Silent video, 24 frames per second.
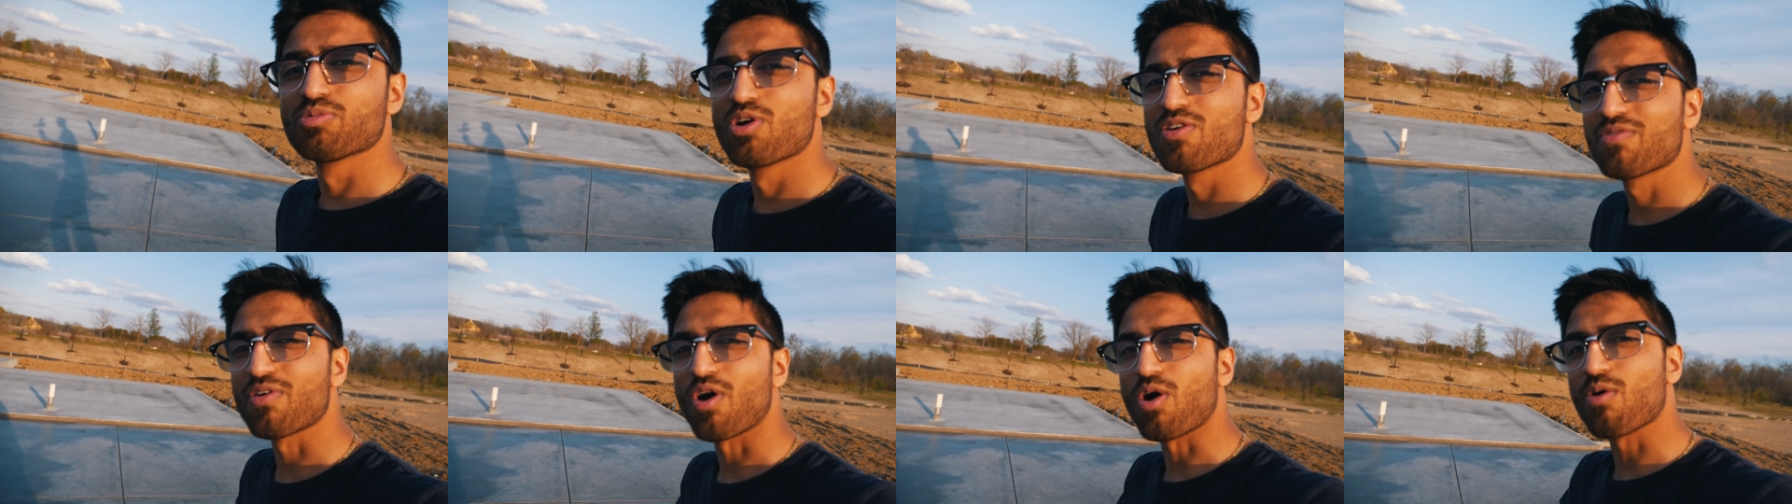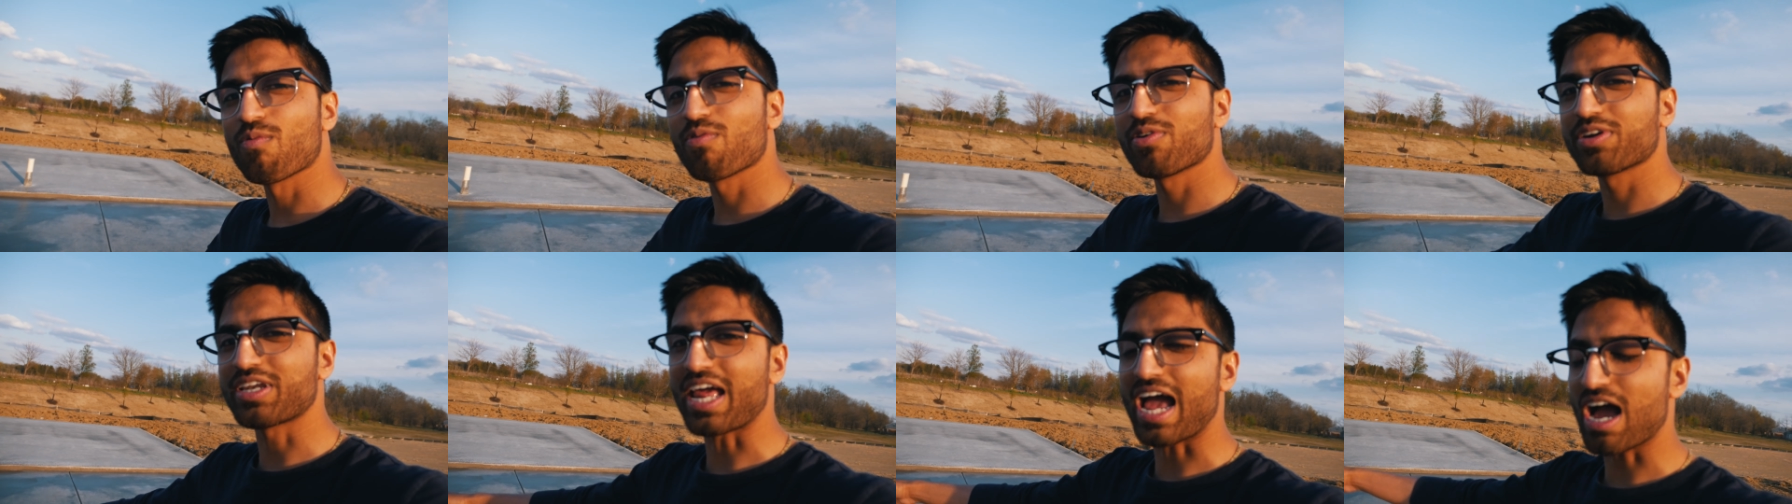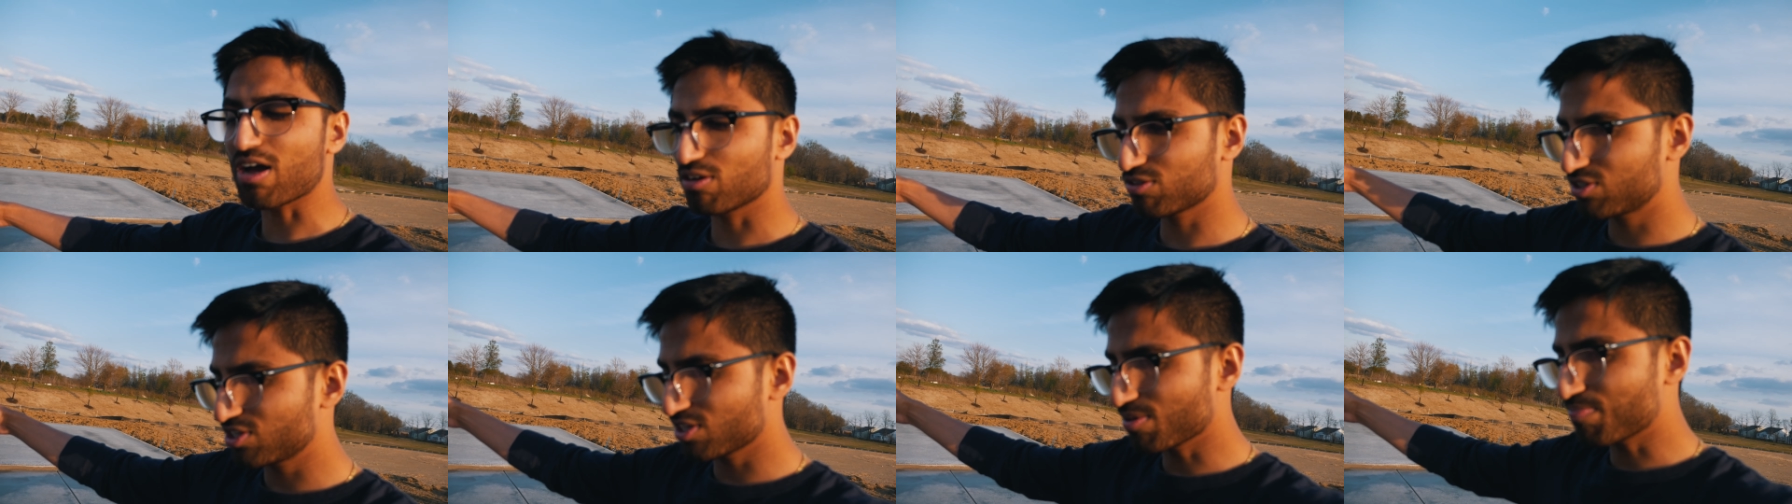move over
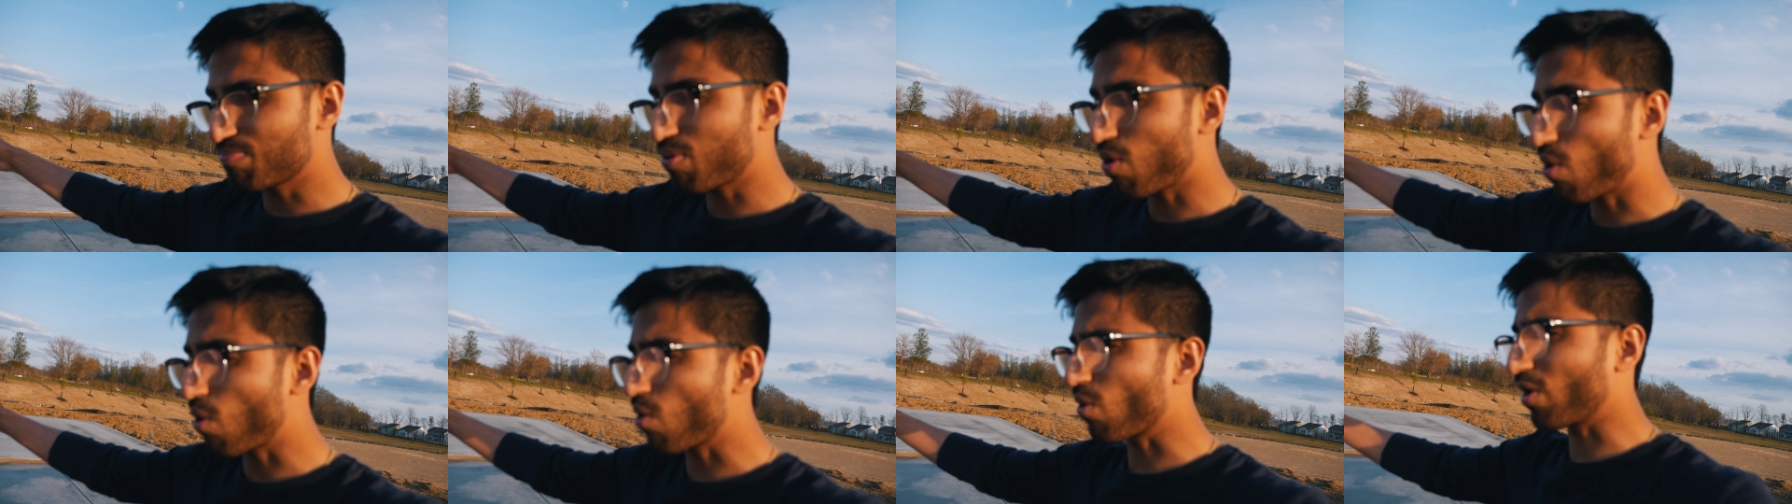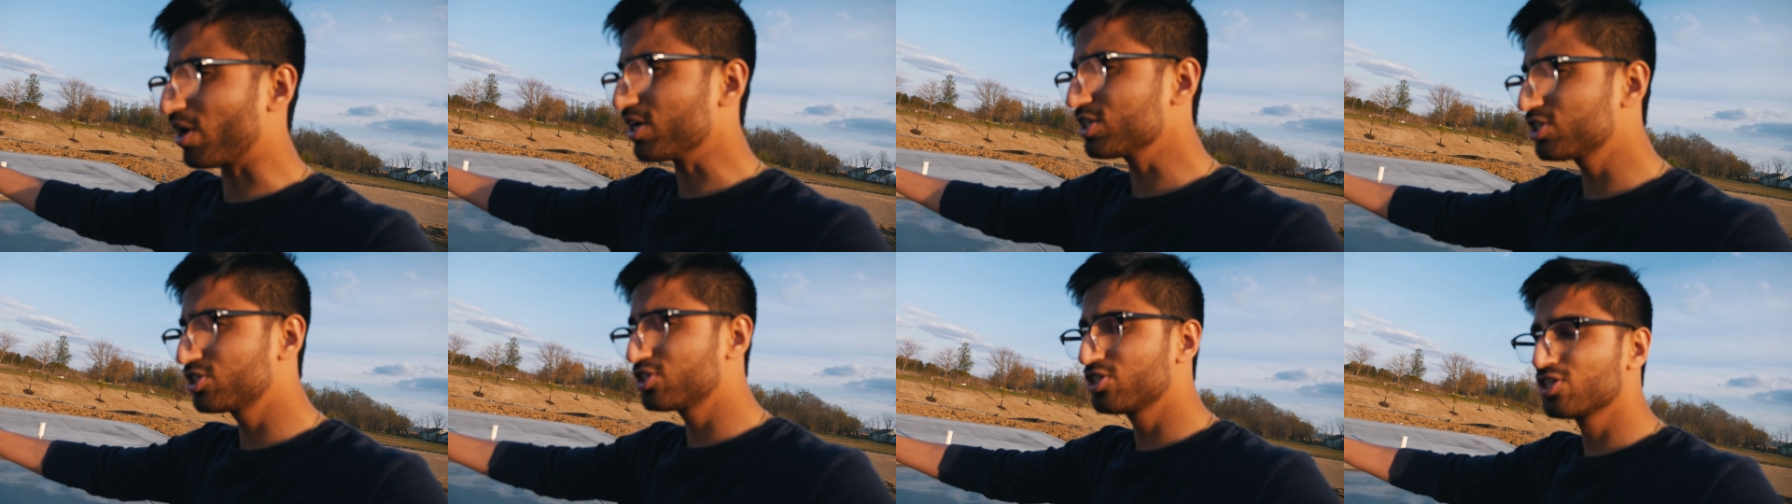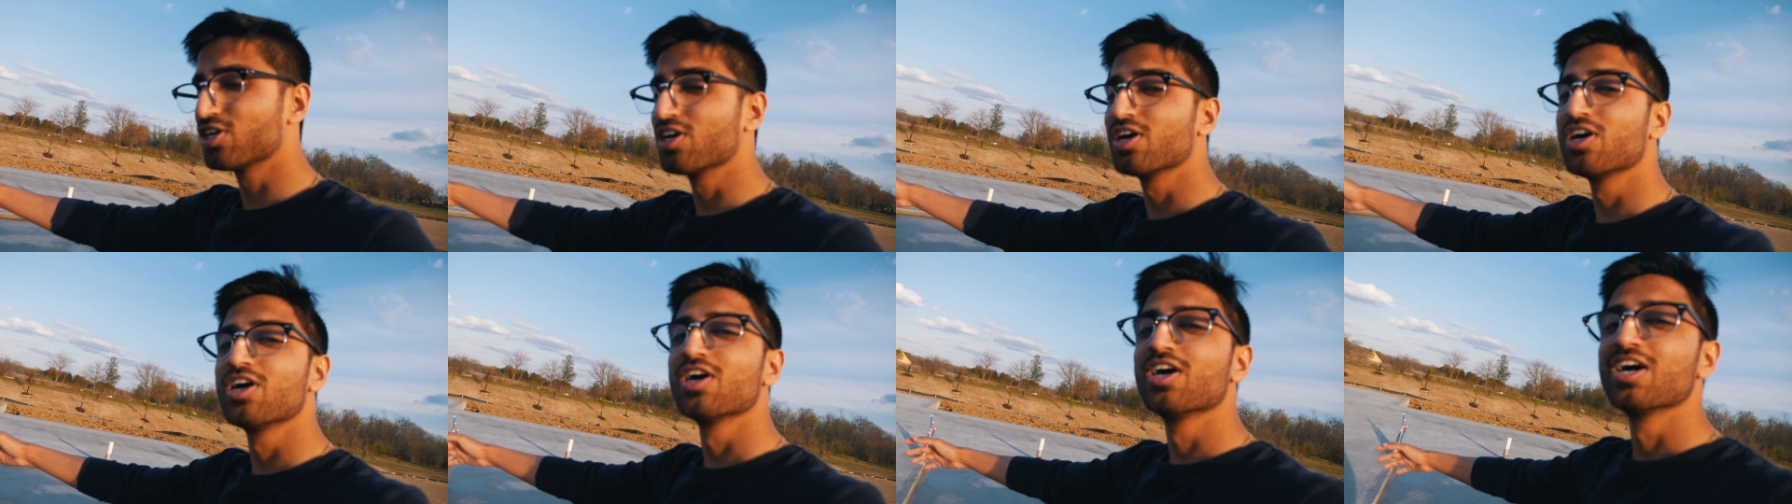down to the
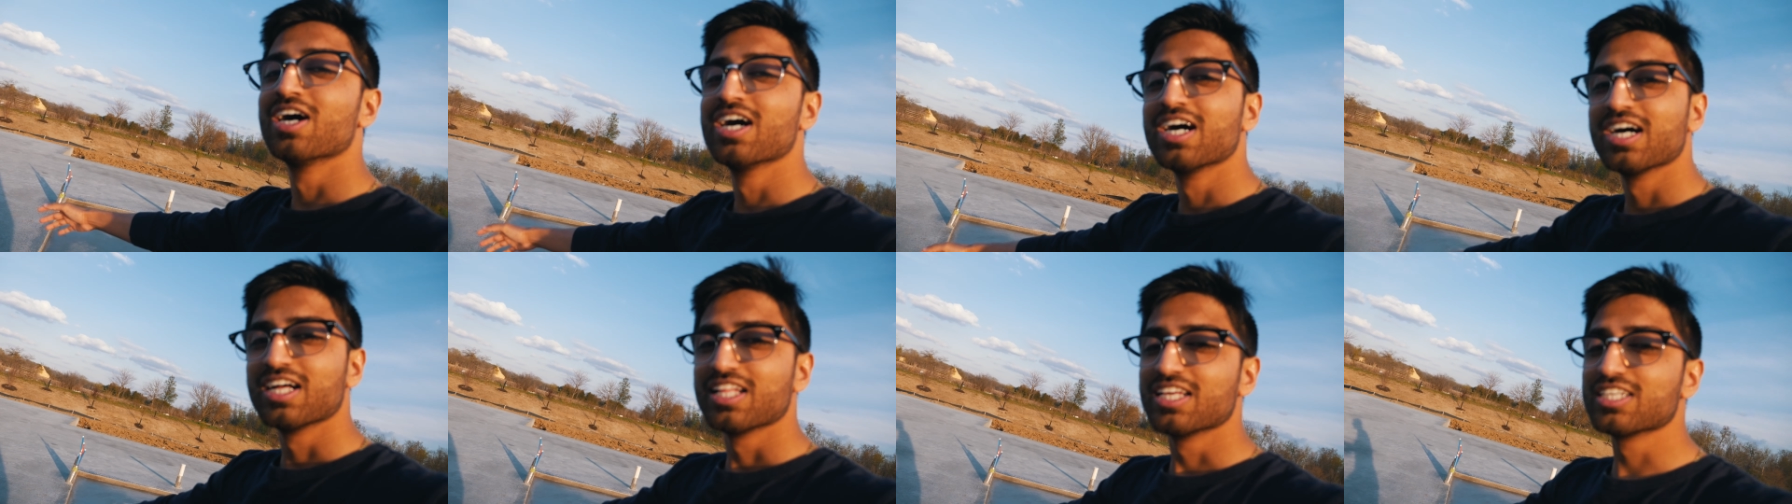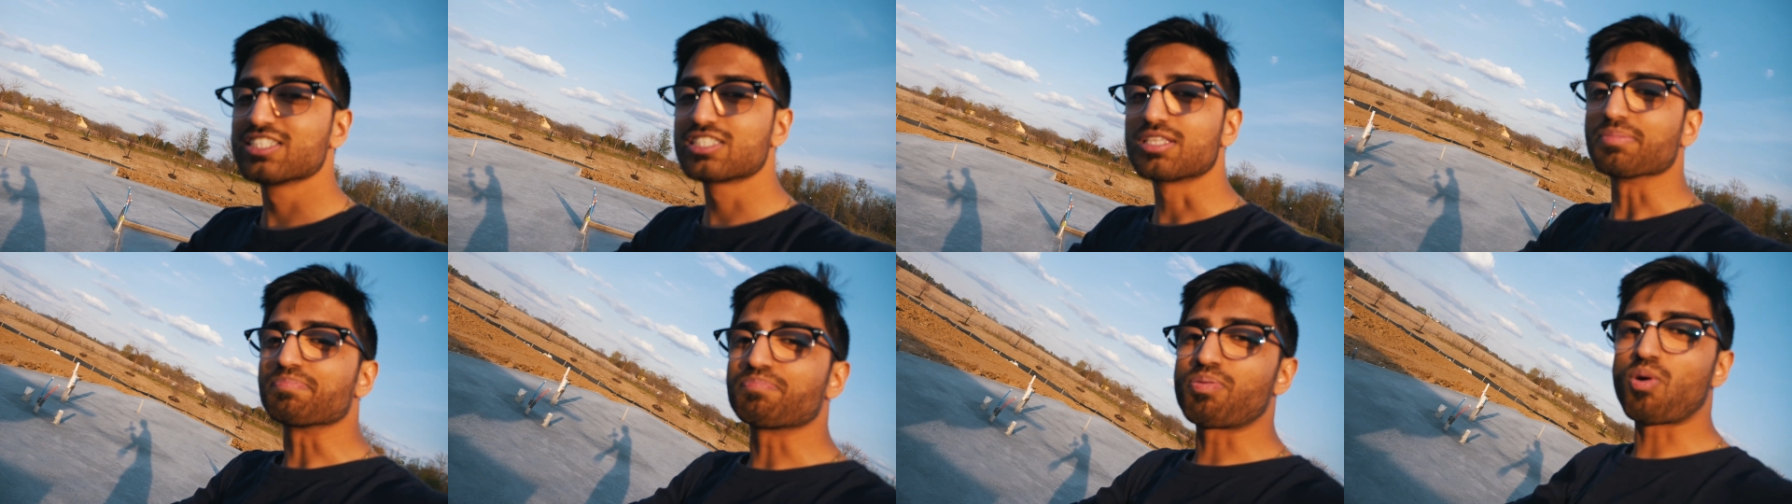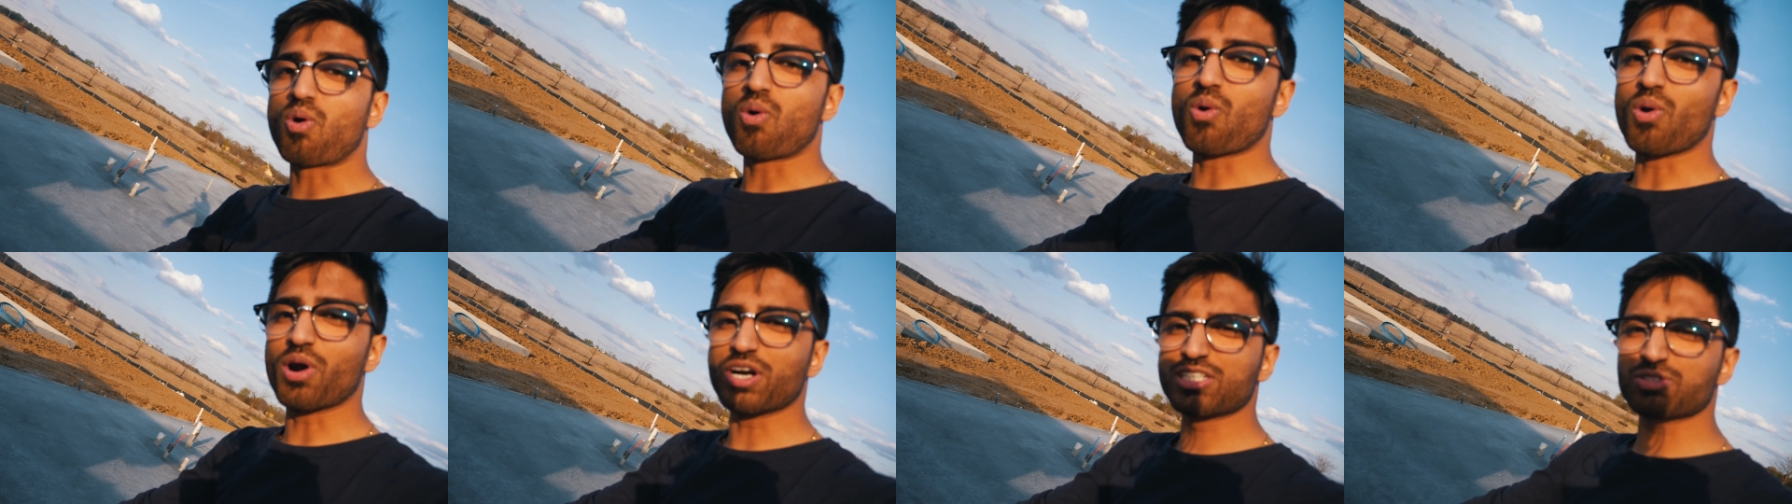porch. This is the
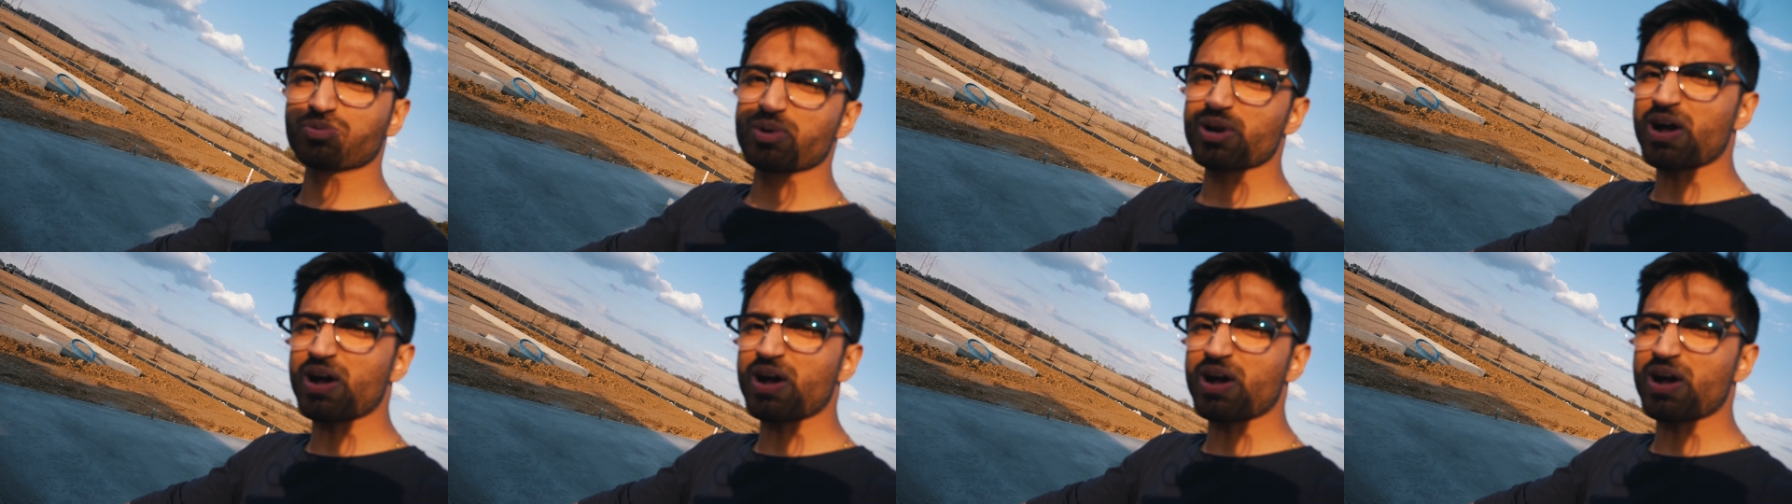porch. We